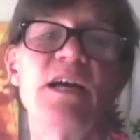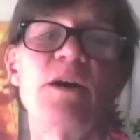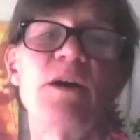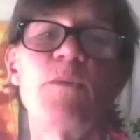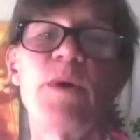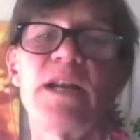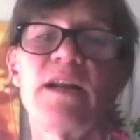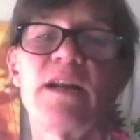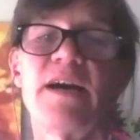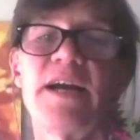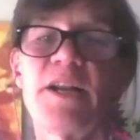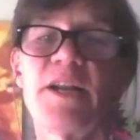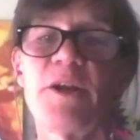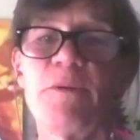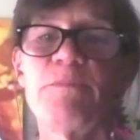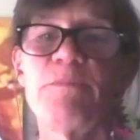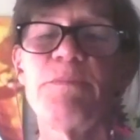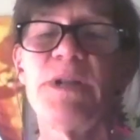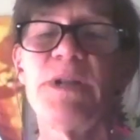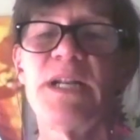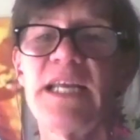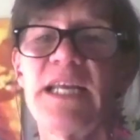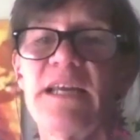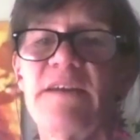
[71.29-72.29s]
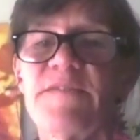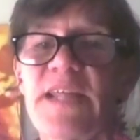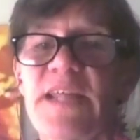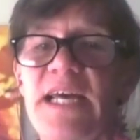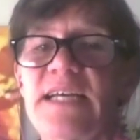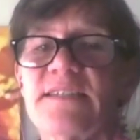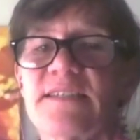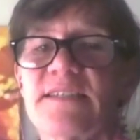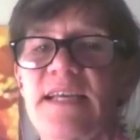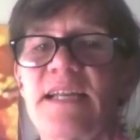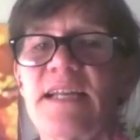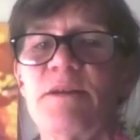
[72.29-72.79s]
when I don't believe that
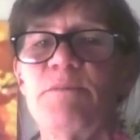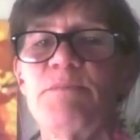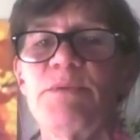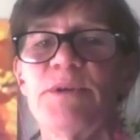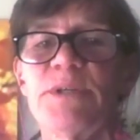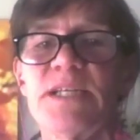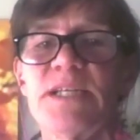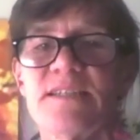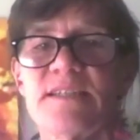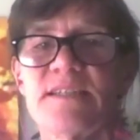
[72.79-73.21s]
it's anybody's